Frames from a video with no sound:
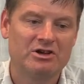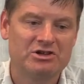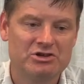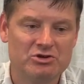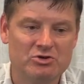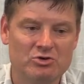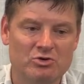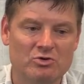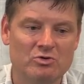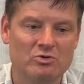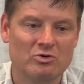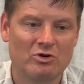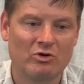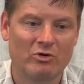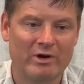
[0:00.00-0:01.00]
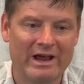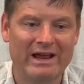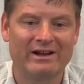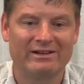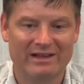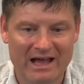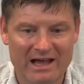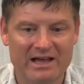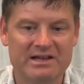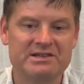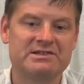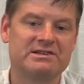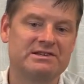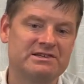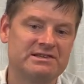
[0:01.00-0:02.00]
to create
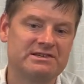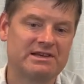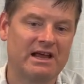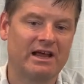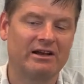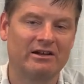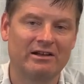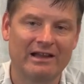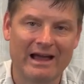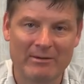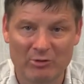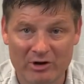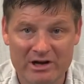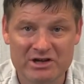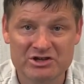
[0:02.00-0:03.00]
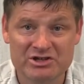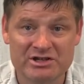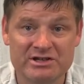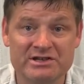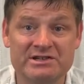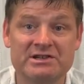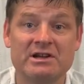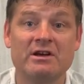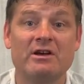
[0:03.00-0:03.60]
alliances and collaborations